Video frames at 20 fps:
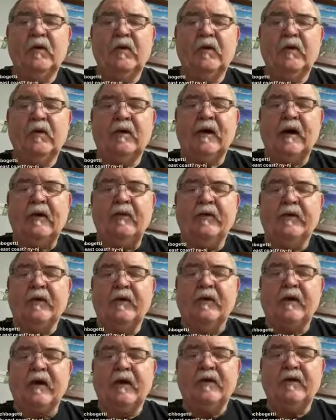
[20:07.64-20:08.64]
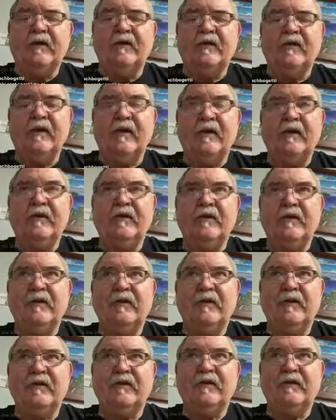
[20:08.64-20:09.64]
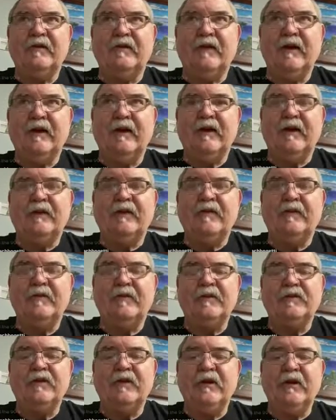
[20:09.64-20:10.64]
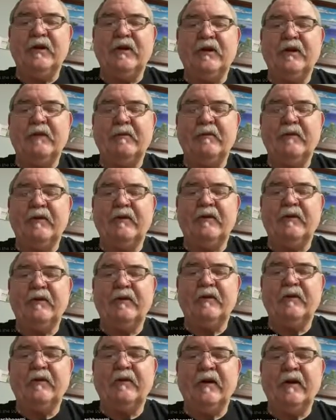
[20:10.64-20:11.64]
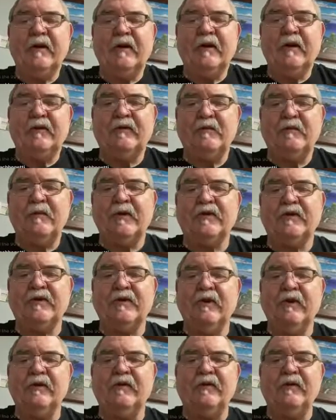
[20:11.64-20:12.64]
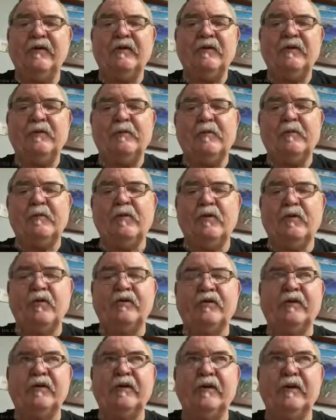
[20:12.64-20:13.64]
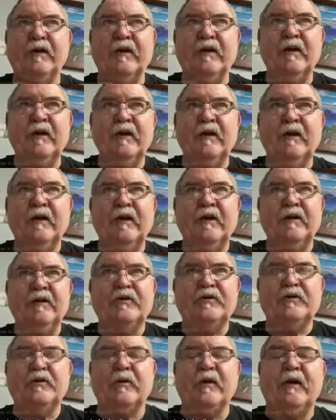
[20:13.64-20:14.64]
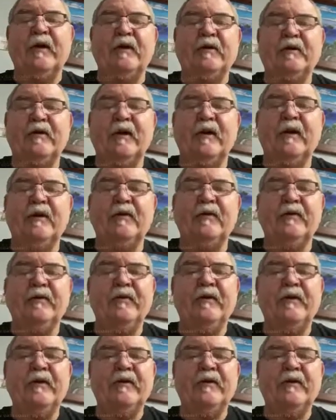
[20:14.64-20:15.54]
like with a lot of designs in this day and age of the machine and the computer design, it's much easier to proportionately shrink down